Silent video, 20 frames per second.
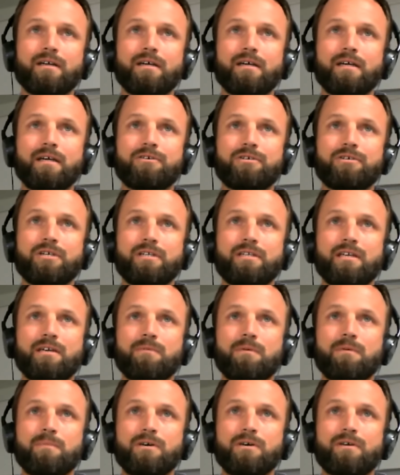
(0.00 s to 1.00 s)
energy
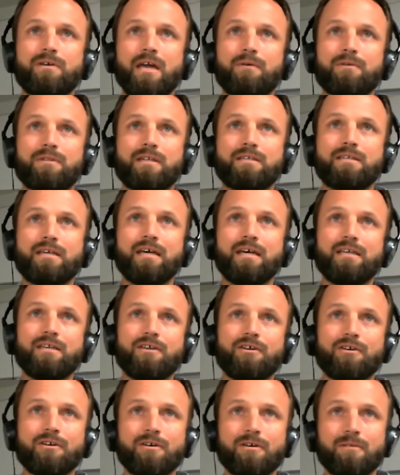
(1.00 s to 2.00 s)
team and be okay with a 10
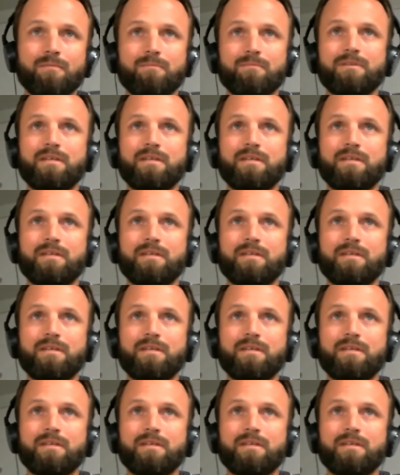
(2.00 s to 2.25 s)
year,